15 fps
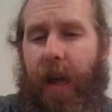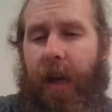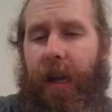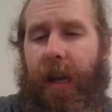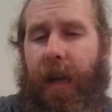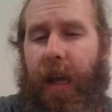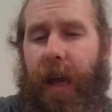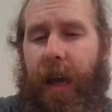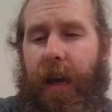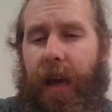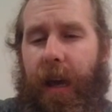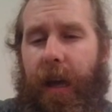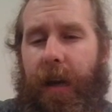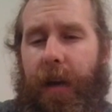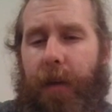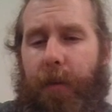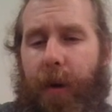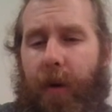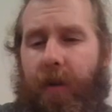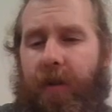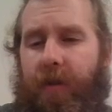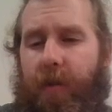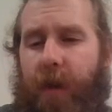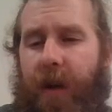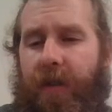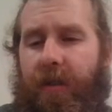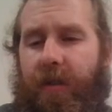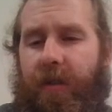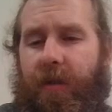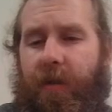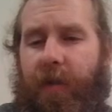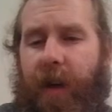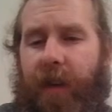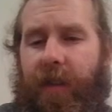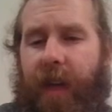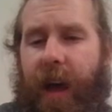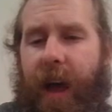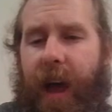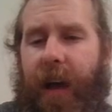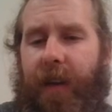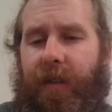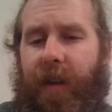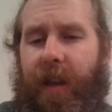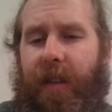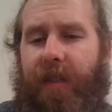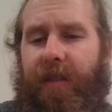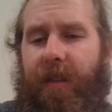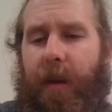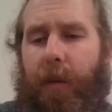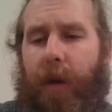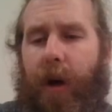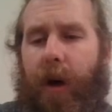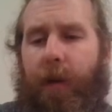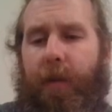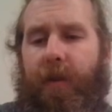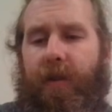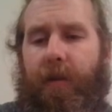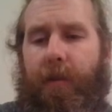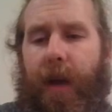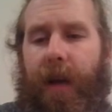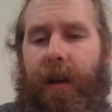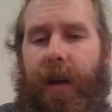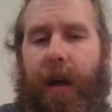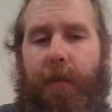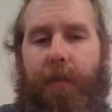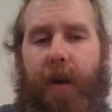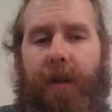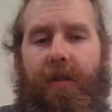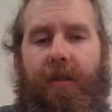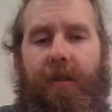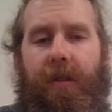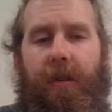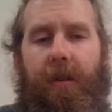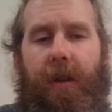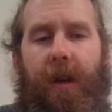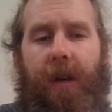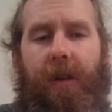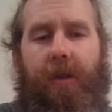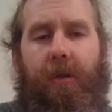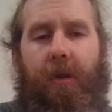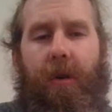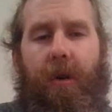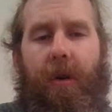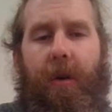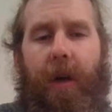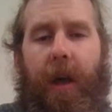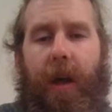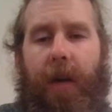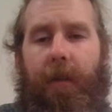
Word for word: negate any opponent's monster's effect that activate in the same column as a Mekk Knight monster you control.